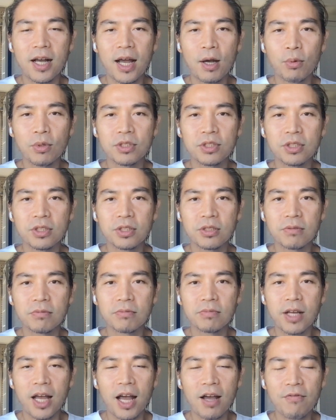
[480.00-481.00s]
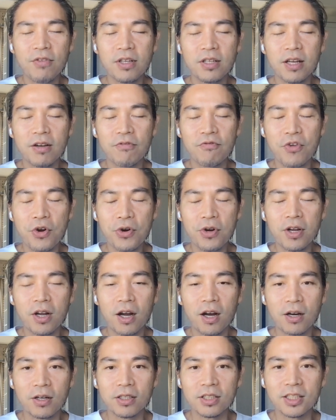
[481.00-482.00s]
I was having a very
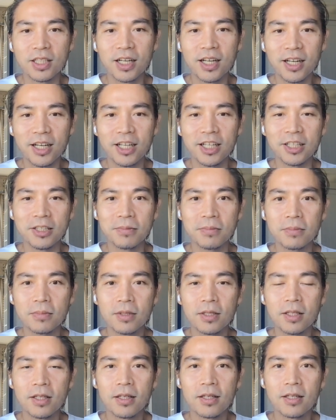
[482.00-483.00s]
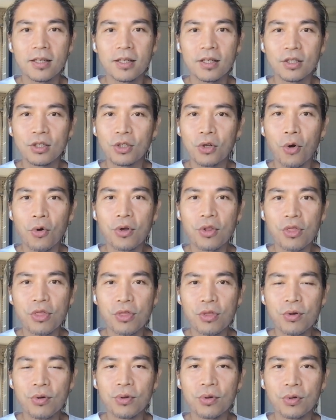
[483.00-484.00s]
hard time going
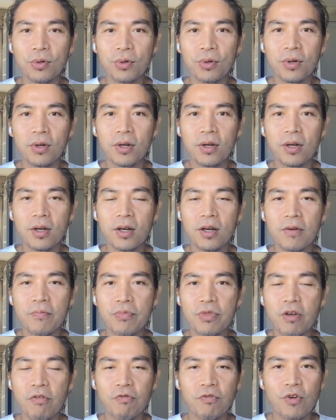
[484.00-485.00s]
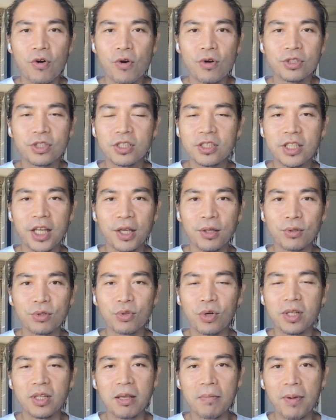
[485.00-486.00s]
through the first 10 or
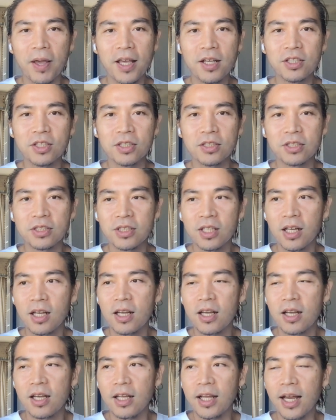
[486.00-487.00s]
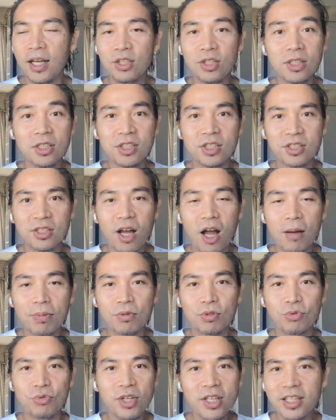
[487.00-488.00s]
20 pages. I actually stopped
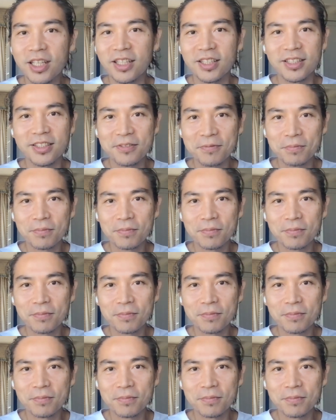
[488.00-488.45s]
reading.